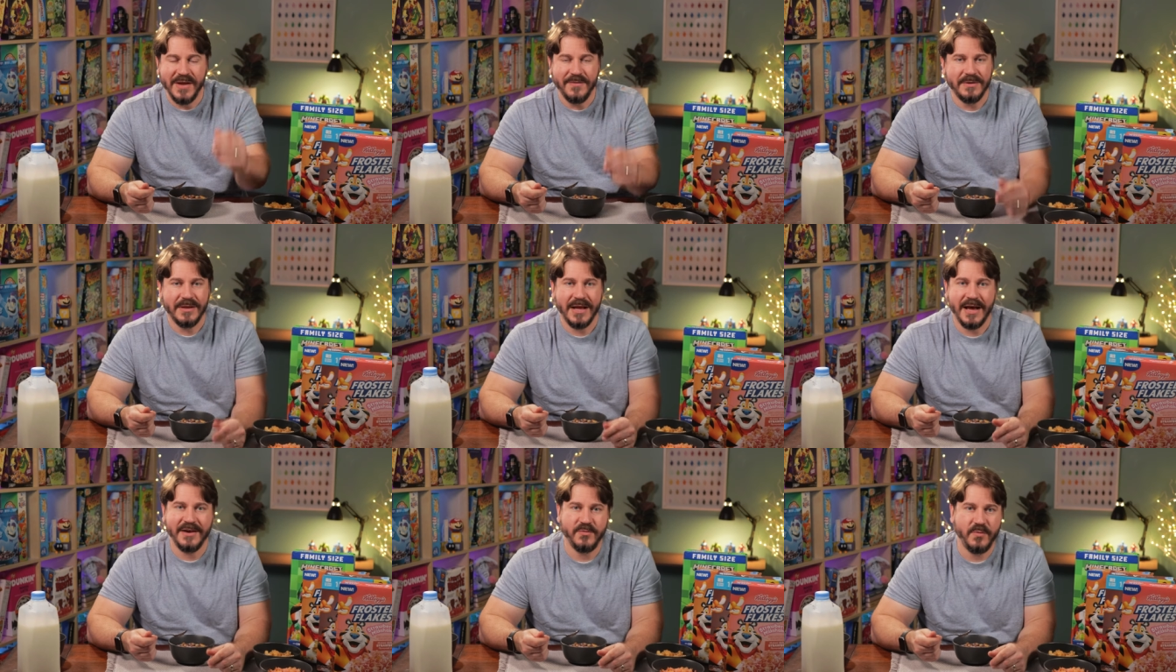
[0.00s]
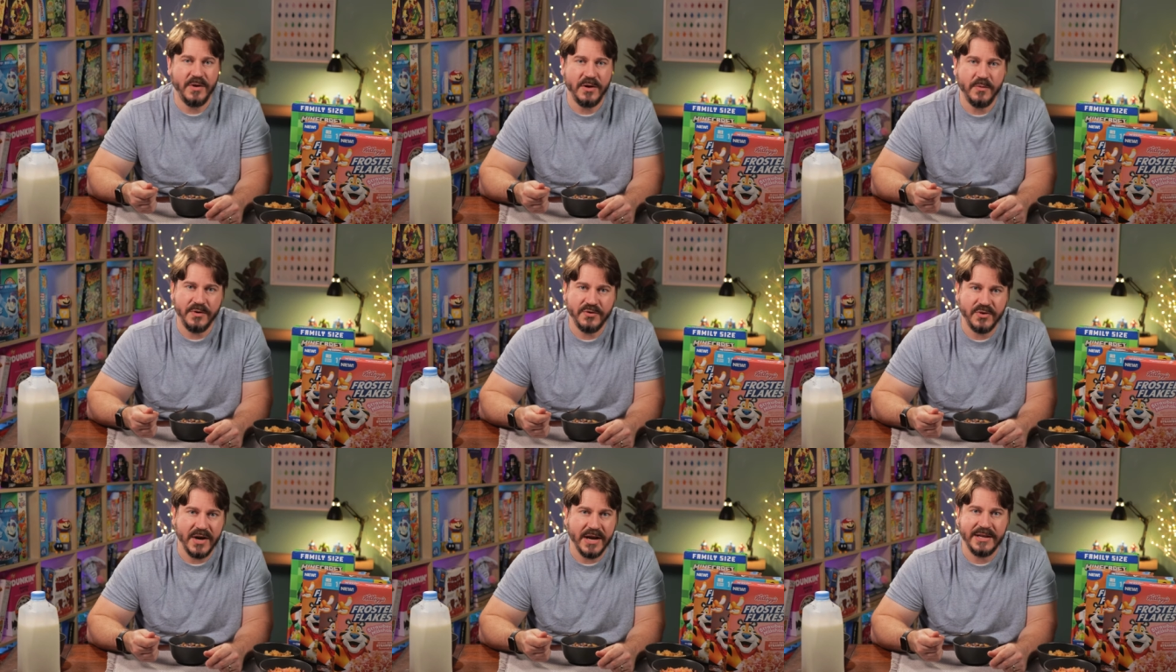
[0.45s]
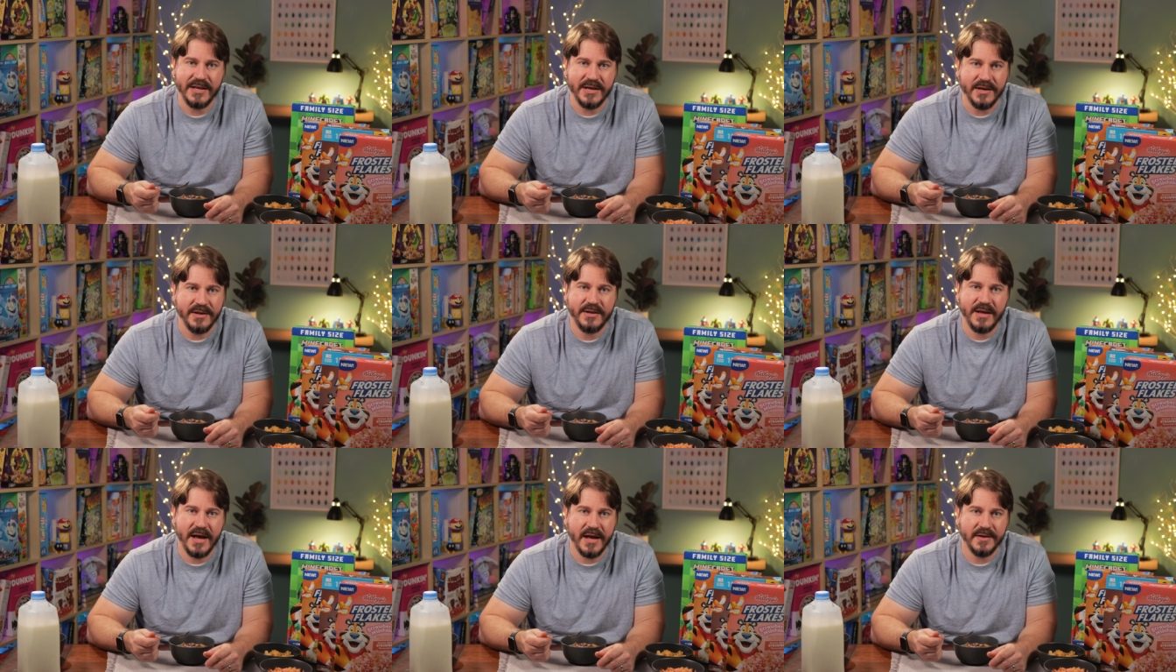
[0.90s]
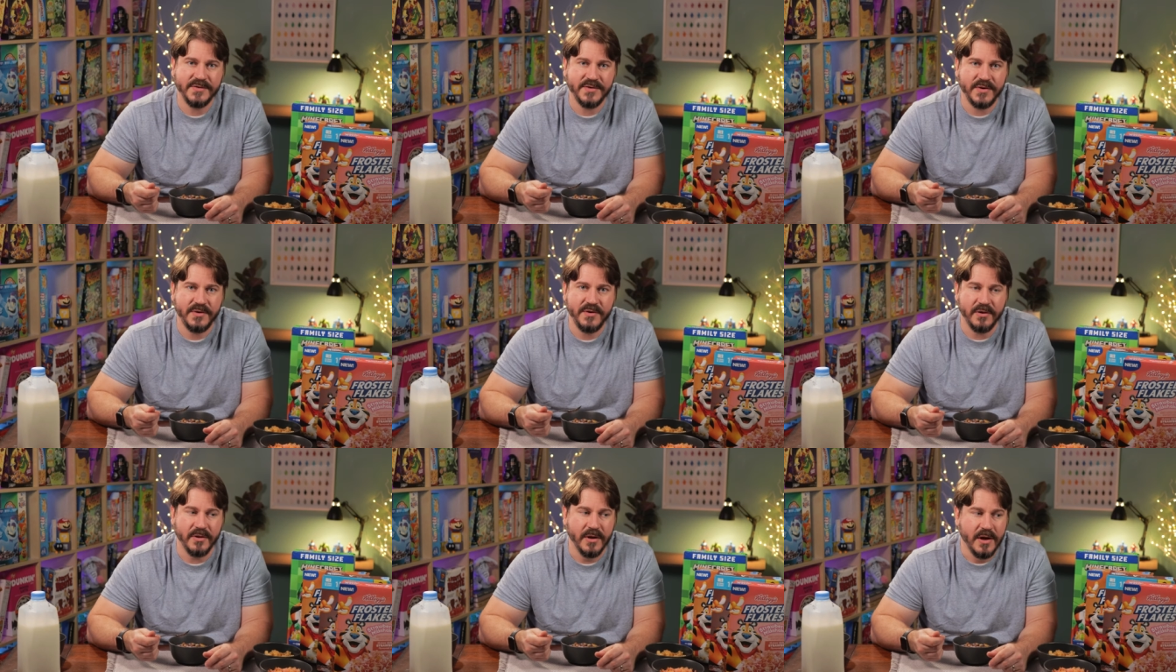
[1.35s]
Even last week we tried Kit Kat
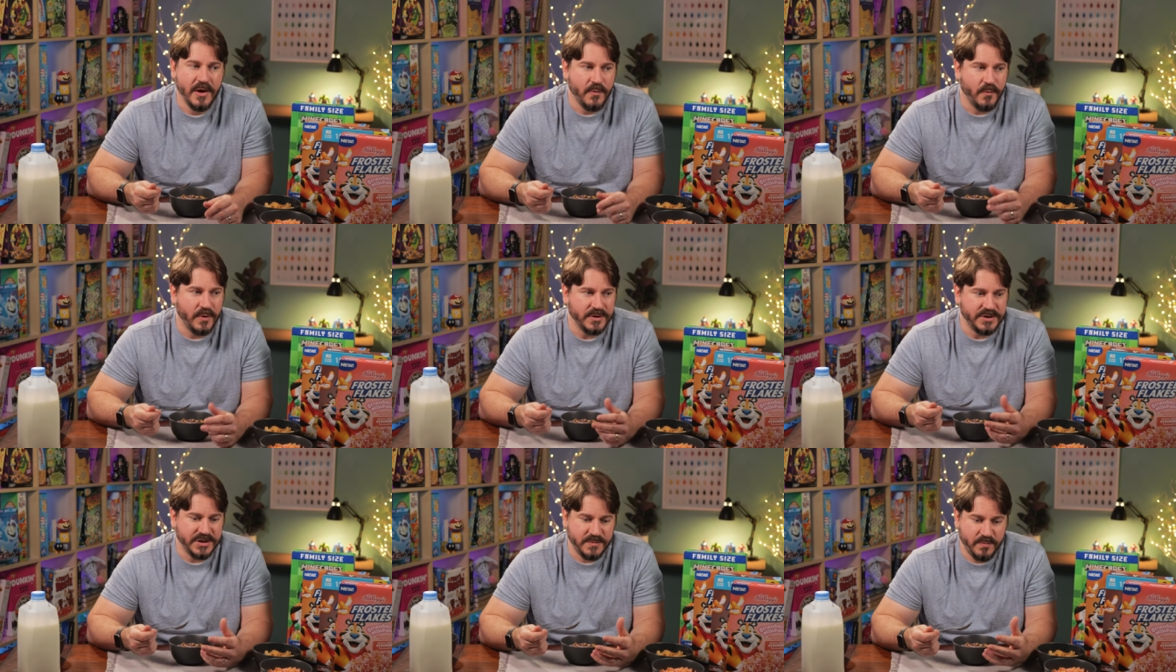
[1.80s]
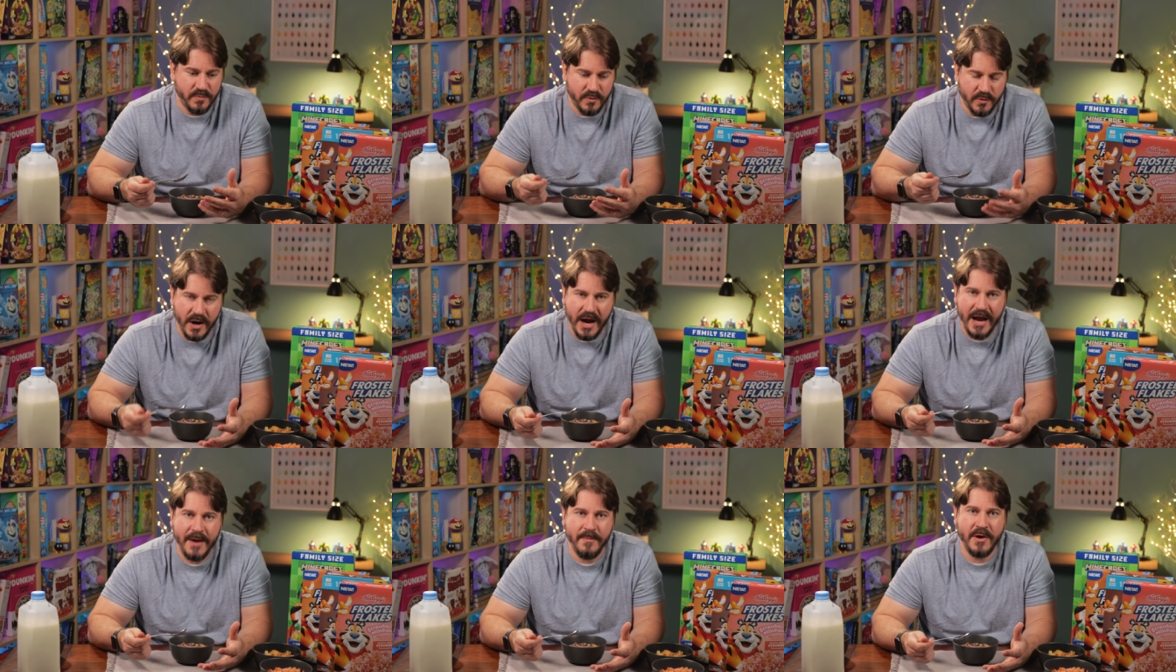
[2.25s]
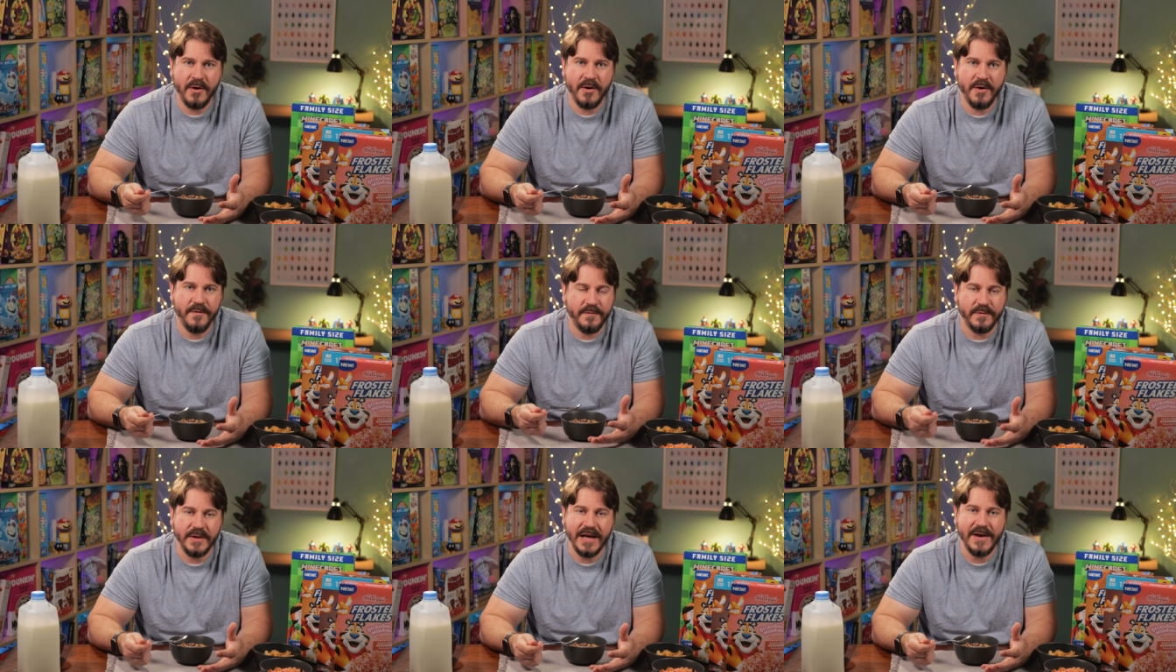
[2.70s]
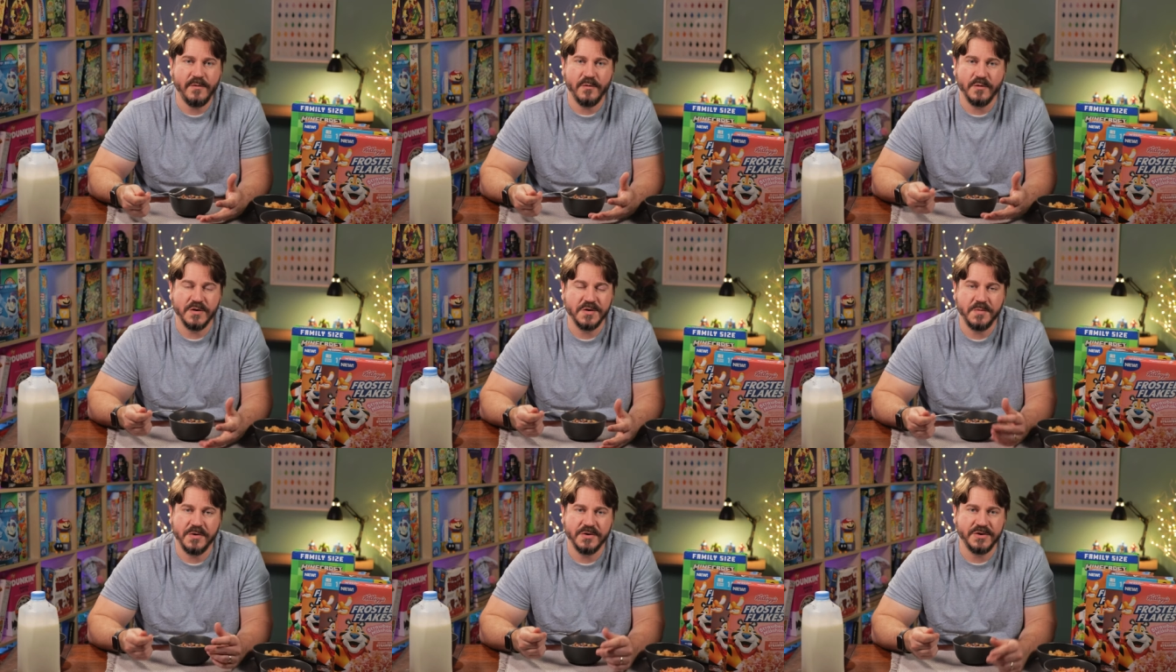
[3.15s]
cereal, which its primary flavor
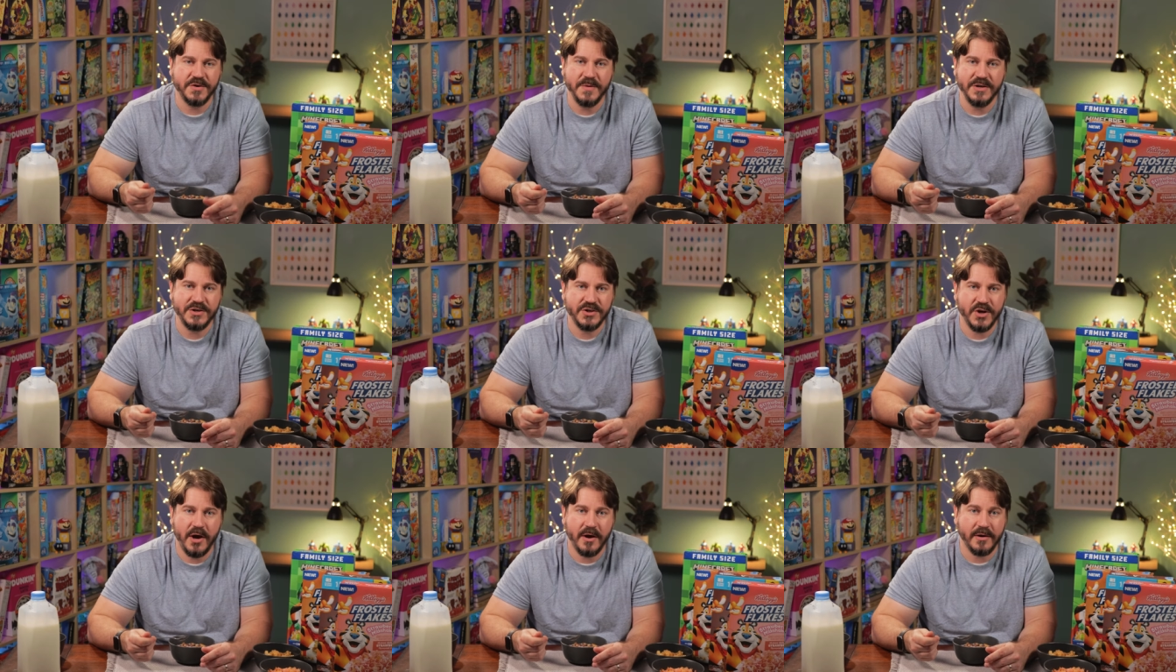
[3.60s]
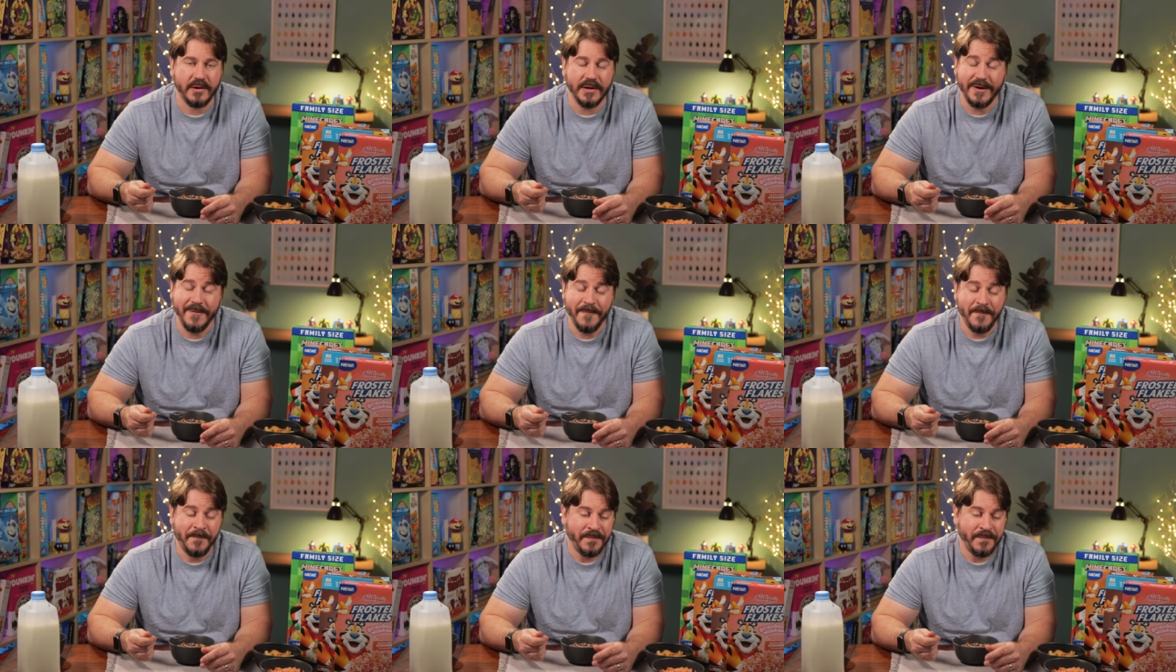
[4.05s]
was supposed to be chocolate,